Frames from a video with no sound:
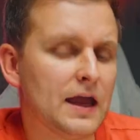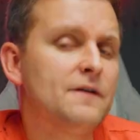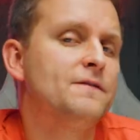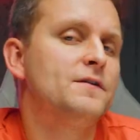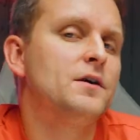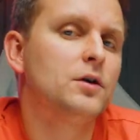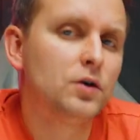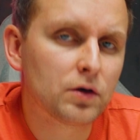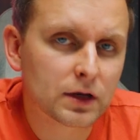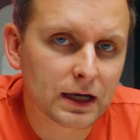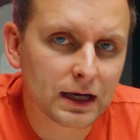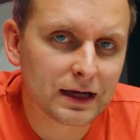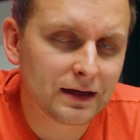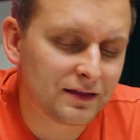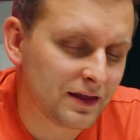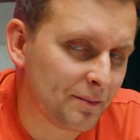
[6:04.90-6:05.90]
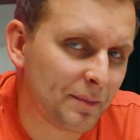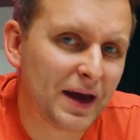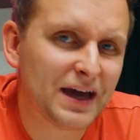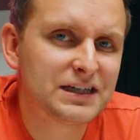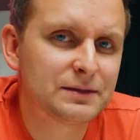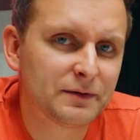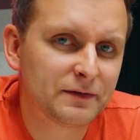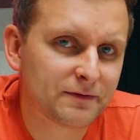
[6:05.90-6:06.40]
If you're looking the
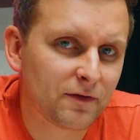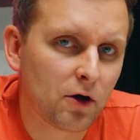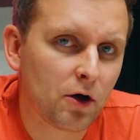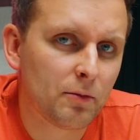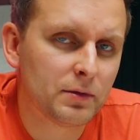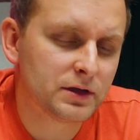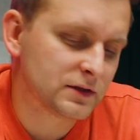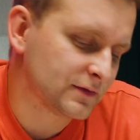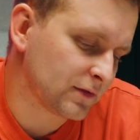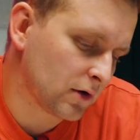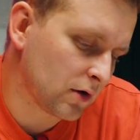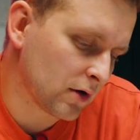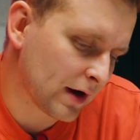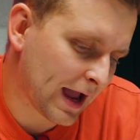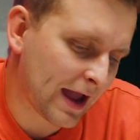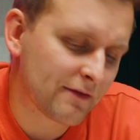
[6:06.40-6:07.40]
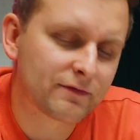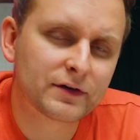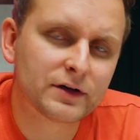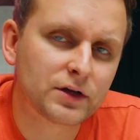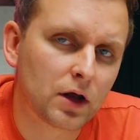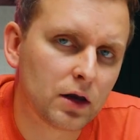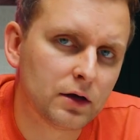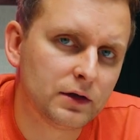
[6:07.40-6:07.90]
best performance for every
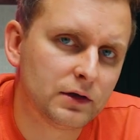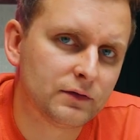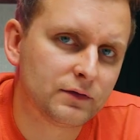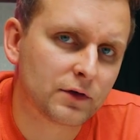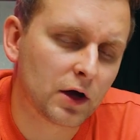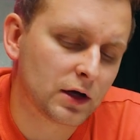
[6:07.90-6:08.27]
dollar you've